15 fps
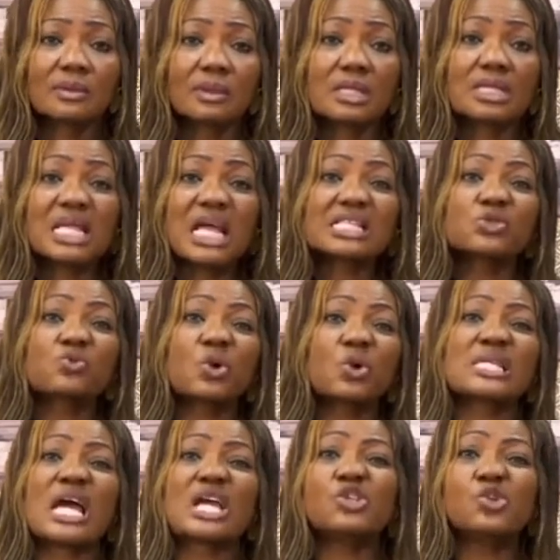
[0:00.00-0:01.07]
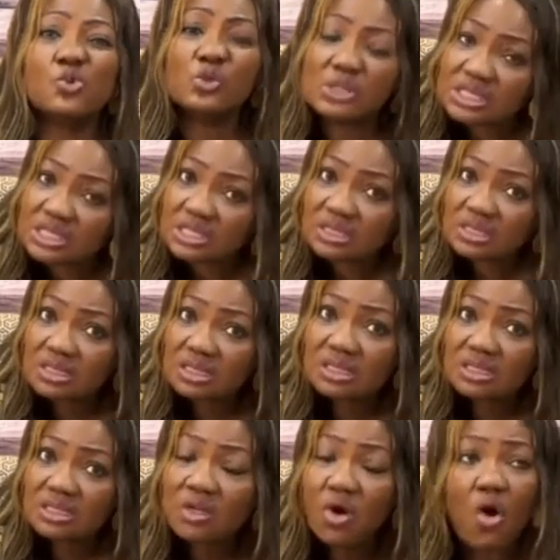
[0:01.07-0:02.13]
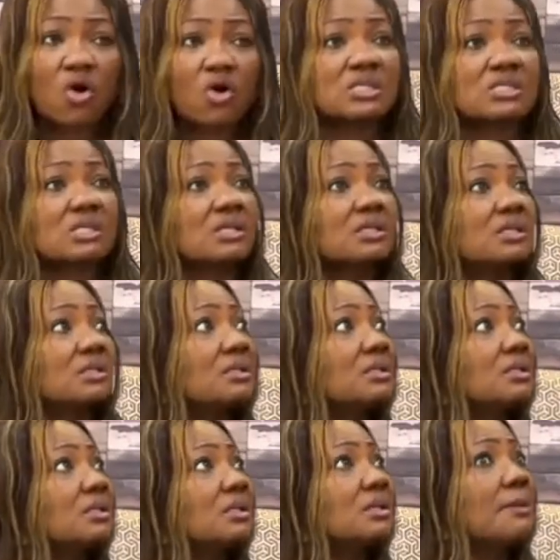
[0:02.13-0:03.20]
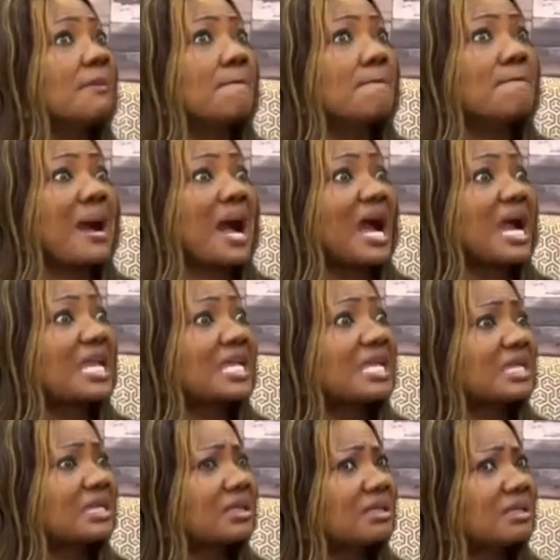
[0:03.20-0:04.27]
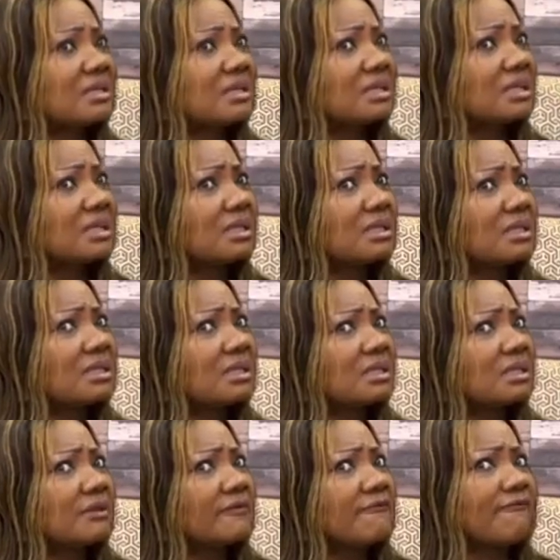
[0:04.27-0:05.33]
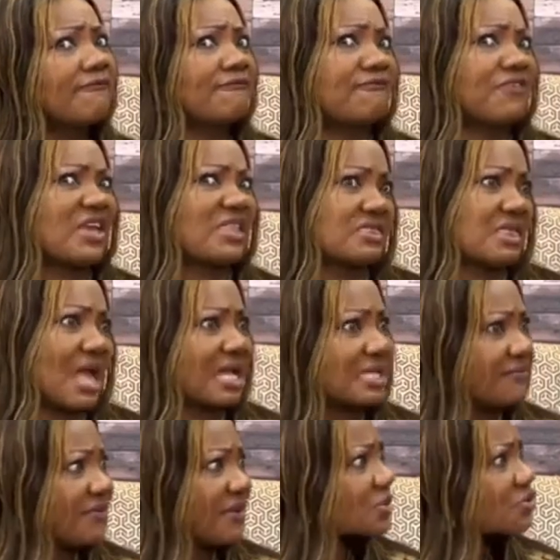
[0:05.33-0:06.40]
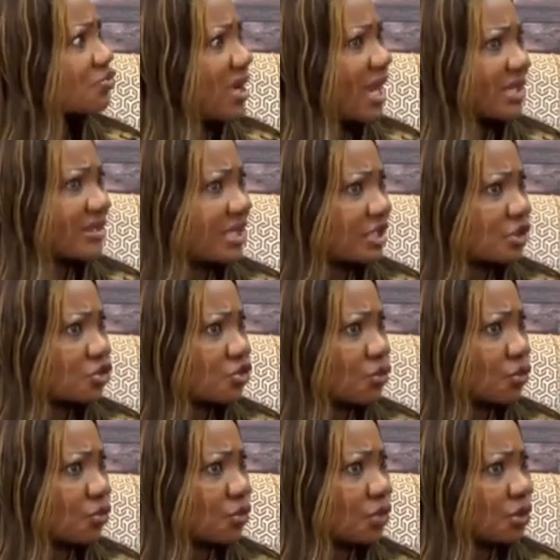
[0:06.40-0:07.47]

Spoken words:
That is what I used until my fifth anniversary, I think so.